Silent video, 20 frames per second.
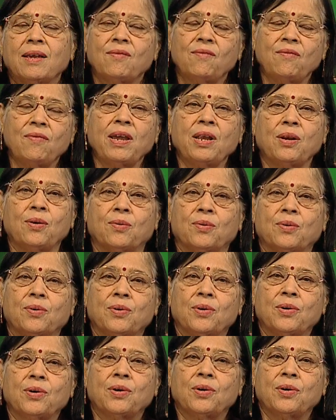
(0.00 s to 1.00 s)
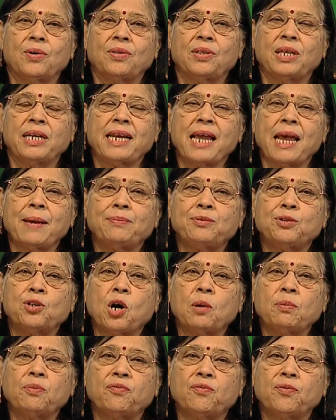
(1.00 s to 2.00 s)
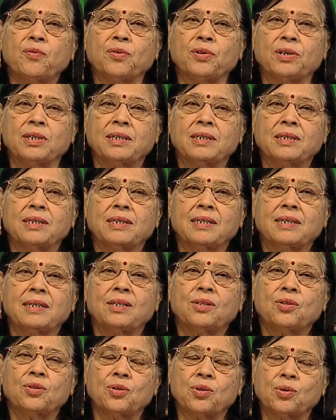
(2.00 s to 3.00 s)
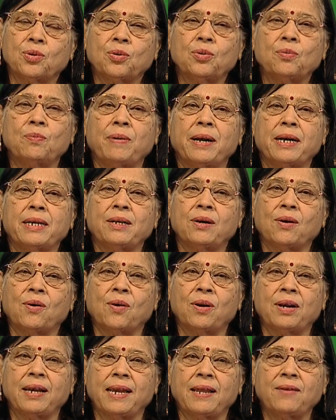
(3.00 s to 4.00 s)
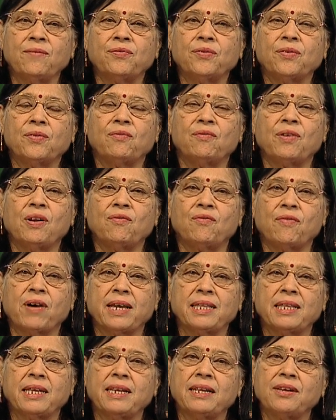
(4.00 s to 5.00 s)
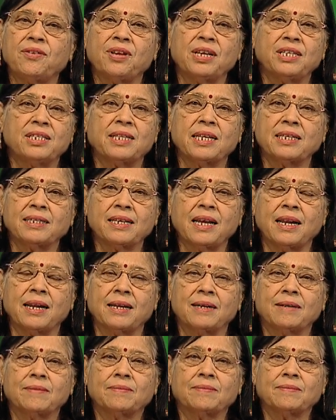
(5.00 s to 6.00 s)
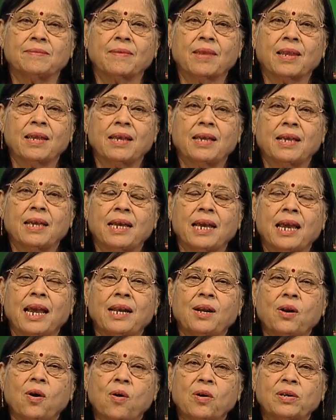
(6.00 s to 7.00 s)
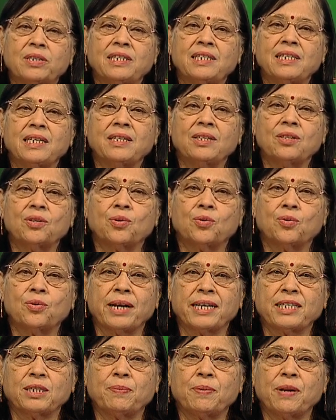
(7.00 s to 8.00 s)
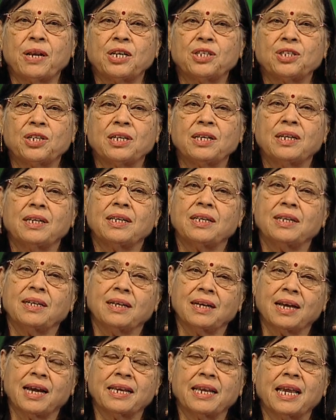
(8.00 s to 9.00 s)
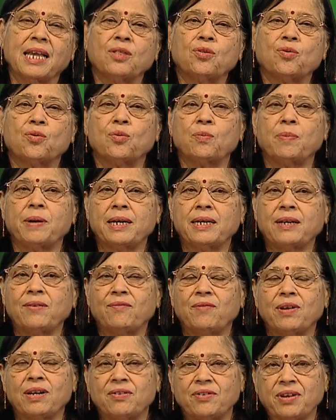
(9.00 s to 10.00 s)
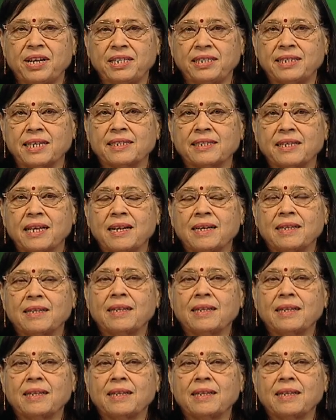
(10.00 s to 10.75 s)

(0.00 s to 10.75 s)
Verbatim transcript: We know that absorbed food through blood or lymph will finally reach the cell and oxygen through respiration again through blood will reach the cell